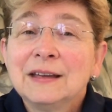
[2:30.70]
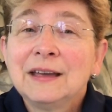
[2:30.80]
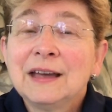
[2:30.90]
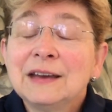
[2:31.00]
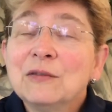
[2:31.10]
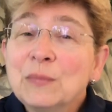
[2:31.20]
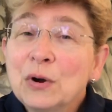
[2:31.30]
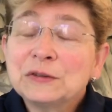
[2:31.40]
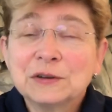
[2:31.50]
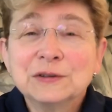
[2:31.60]
And of
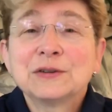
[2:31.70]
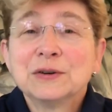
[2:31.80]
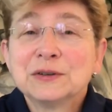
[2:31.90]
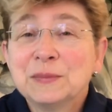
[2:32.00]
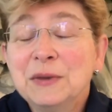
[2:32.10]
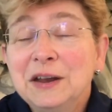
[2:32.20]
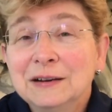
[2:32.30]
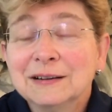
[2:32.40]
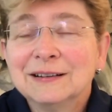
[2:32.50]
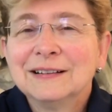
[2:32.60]
most concern to me
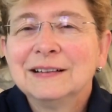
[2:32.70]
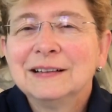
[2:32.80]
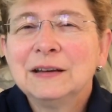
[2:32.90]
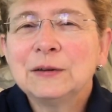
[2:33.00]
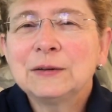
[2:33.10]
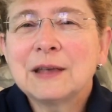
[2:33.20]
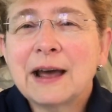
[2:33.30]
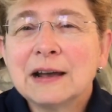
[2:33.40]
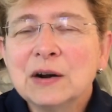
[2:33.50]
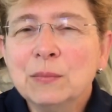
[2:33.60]
is
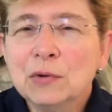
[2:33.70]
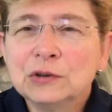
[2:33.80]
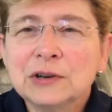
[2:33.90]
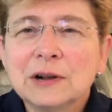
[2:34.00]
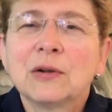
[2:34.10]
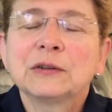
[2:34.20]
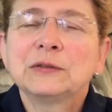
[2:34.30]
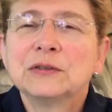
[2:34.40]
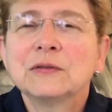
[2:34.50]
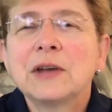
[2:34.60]
that emerging
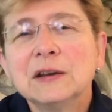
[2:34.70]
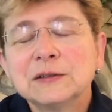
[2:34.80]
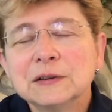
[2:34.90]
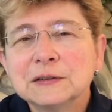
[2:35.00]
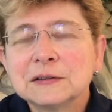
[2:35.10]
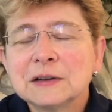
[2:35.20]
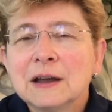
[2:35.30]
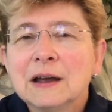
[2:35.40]
clusters of cases